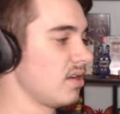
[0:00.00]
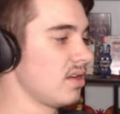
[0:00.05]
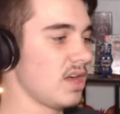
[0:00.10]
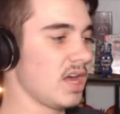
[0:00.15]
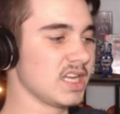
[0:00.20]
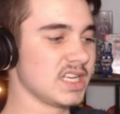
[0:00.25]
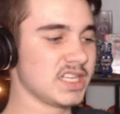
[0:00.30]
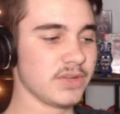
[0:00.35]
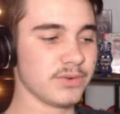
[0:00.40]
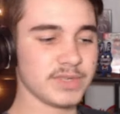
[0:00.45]

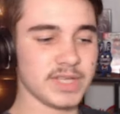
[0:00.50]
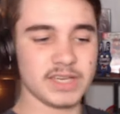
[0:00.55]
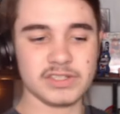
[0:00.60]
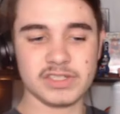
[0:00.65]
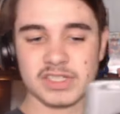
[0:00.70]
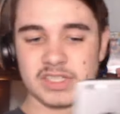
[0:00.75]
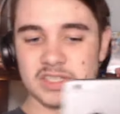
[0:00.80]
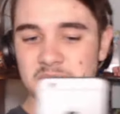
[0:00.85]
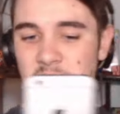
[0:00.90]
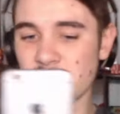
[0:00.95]
And he was actually
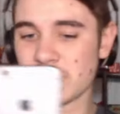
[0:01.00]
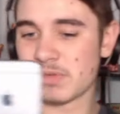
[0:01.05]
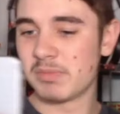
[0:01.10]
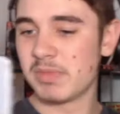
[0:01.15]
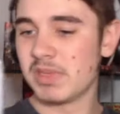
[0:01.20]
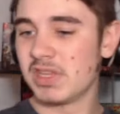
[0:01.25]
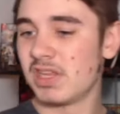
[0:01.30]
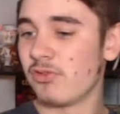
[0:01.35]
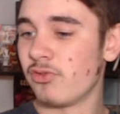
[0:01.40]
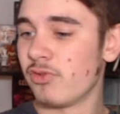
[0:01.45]
supposed to be
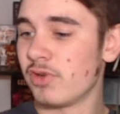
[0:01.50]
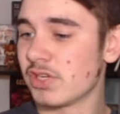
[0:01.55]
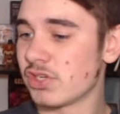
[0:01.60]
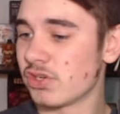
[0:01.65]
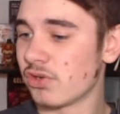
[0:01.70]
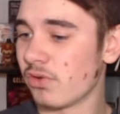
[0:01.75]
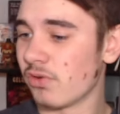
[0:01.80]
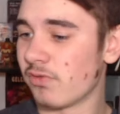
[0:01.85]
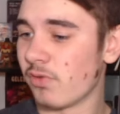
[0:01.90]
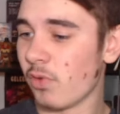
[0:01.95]
the
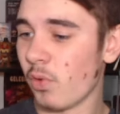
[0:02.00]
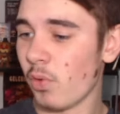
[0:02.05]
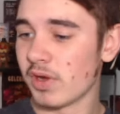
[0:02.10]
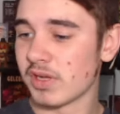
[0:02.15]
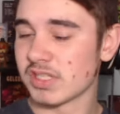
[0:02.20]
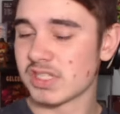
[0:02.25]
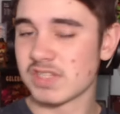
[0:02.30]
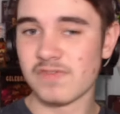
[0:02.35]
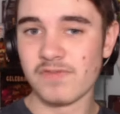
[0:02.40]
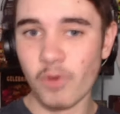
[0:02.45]
original
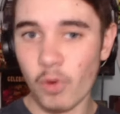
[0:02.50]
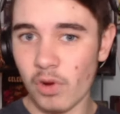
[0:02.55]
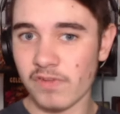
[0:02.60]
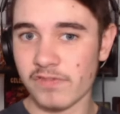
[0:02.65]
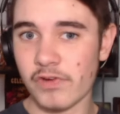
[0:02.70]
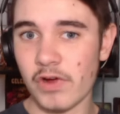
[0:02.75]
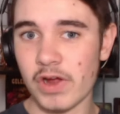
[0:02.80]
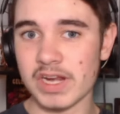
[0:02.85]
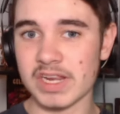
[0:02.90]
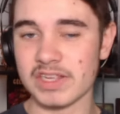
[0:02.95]
voice for
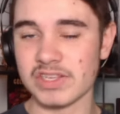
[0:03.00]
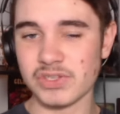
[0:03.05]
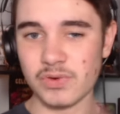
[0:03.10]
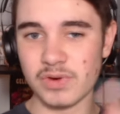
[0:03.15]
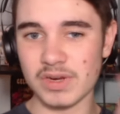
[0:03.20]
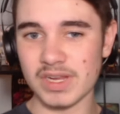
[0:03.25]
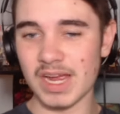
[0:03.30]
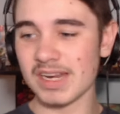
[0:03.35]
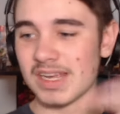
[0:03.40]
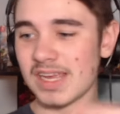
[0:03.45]
Freddy, so
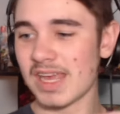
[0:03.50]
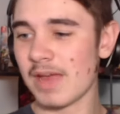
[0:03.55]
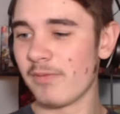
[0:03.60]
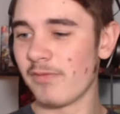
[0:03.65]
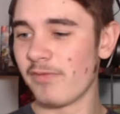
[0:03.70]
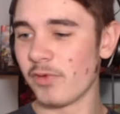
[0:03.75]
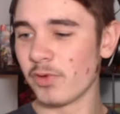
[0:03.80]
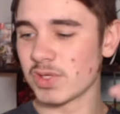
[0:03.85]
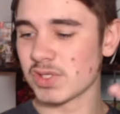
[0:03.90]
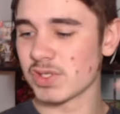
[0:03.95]
it kind of came
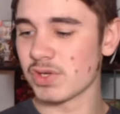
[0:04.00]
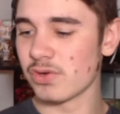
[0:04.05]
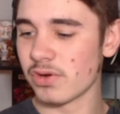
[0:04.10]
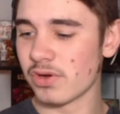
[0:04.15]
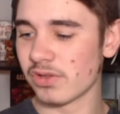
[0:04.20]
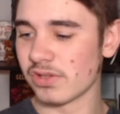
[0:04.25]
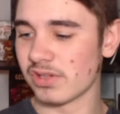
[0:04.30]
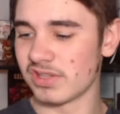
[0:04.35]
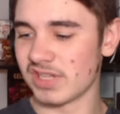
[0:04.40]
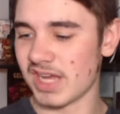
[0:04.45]
full
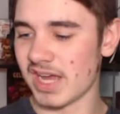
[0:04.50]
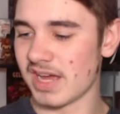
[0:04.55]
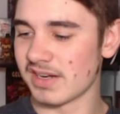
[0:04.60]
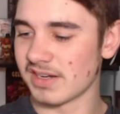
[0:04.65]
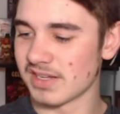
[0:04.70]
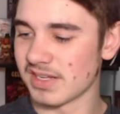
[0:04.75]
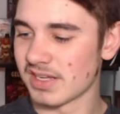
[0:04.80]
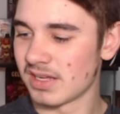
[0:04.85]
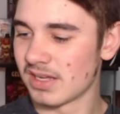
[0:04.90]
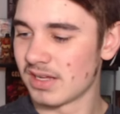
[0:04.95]
circle in the end.
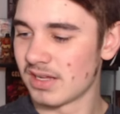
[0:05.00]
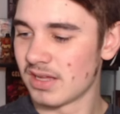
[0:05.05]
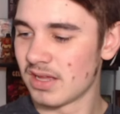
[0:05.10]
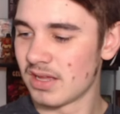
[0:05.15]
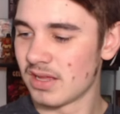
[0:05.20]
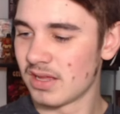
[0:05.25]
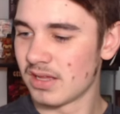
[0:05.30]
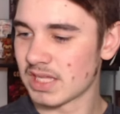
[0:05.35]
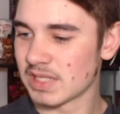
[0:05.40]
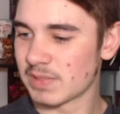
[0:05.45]

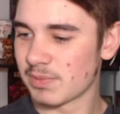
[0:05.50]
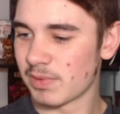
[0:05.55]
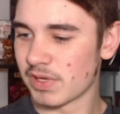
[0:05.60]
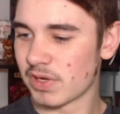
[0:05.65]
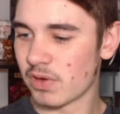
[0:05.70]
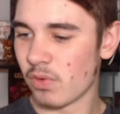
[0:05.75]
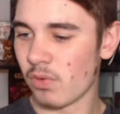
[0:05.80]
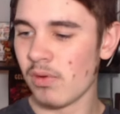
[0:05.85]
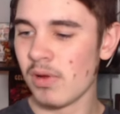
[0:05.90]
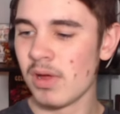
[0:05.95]
It's pretty
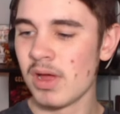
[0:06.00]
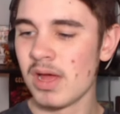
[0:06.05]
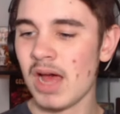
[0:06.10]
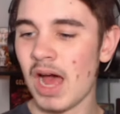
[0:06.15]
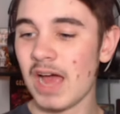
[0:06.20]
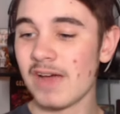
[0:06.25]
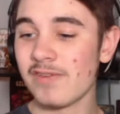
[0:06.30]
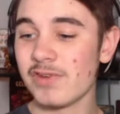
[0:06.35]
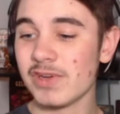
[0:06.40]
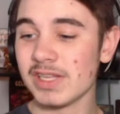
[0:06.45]
cool.
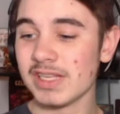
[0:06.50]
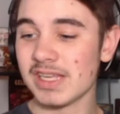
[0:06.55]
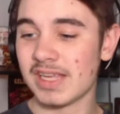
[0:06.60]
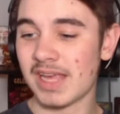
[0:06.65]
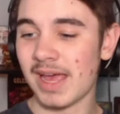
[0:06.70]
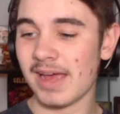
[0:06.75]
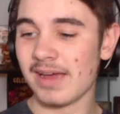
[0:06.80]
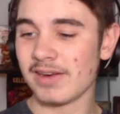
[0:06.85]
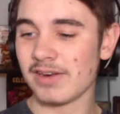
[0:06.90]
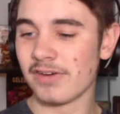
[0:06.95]
I really
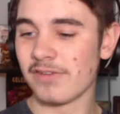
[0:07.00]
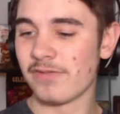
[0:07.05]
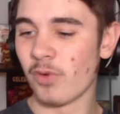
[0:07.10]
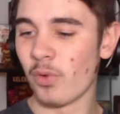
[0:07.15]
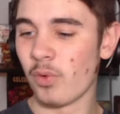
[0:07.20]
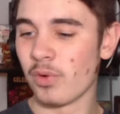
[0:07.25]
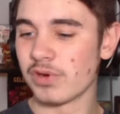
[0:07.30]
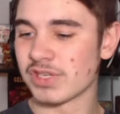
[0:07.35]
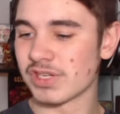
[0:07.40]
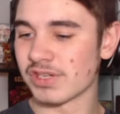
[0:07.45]
can't
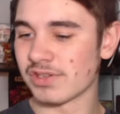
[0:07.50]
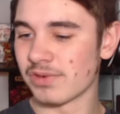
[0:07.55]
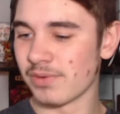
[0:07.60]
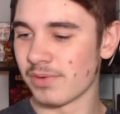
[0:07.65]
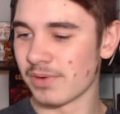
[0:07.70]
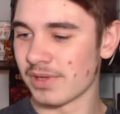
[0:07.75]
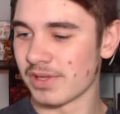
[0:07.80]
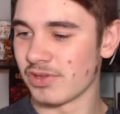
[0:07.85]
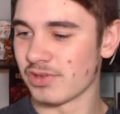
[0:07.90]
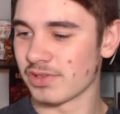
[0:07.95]
afford to
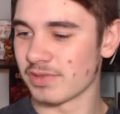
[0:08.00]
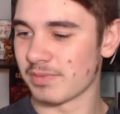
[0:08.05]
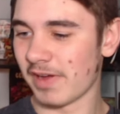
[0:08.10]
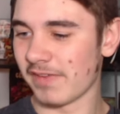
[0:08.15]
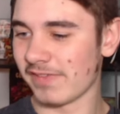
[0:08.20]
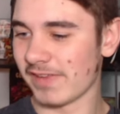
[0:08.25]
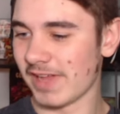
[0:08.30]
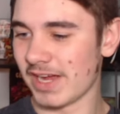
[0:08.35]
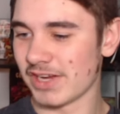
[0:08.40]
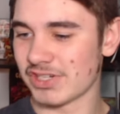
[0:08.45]
use my
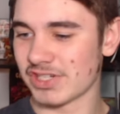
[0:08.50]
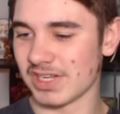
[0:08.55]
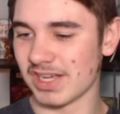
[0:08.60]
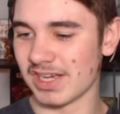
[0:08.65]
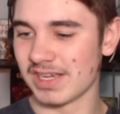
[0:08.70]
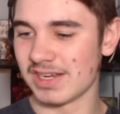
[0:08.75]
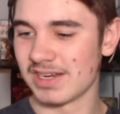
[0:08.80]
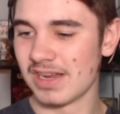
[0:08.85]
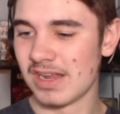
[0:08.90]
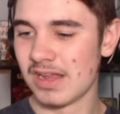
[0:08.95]

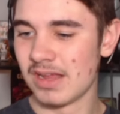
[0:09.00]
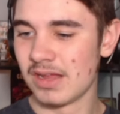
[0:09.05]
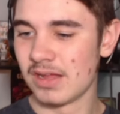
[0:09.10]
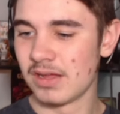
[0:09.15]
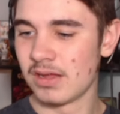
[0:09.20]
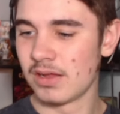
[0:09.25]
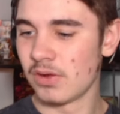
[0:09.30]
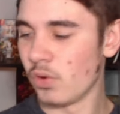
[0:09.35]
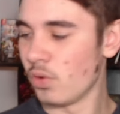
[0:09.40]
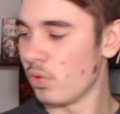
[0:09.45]
flashlight.
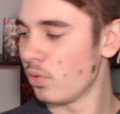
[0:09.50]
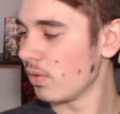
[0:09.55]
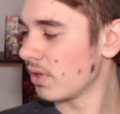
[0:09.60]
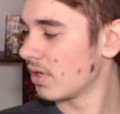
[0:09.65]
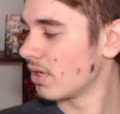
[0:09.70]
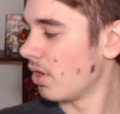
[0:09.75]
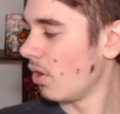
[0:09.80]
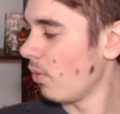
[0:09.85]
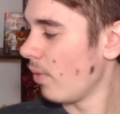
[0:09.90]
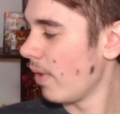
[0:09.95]
Oh,
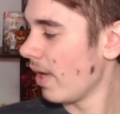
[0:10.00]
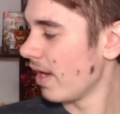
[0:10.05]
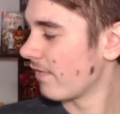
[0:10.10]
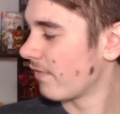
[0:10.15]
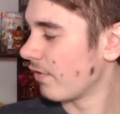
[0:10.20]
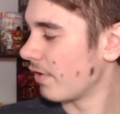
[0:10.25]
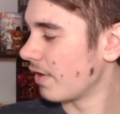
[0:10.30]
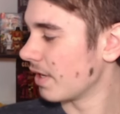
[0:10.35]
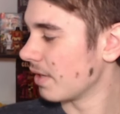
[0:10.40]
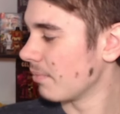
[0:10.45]
go away,
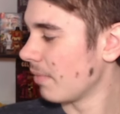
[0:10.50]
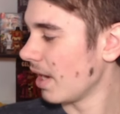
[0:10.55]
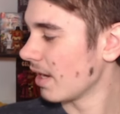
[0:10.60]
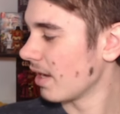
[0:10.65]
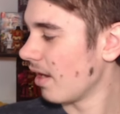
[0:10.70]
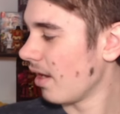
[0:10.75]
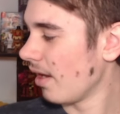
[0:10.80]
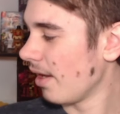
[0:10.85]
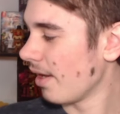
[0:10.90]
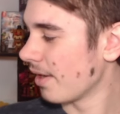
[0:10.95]
Freddy, my
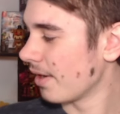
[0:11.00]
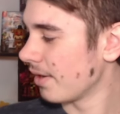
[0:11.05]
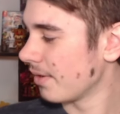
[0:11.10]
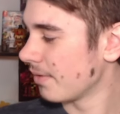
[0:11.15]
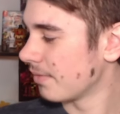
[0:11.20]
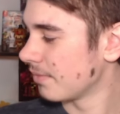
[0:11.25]
god.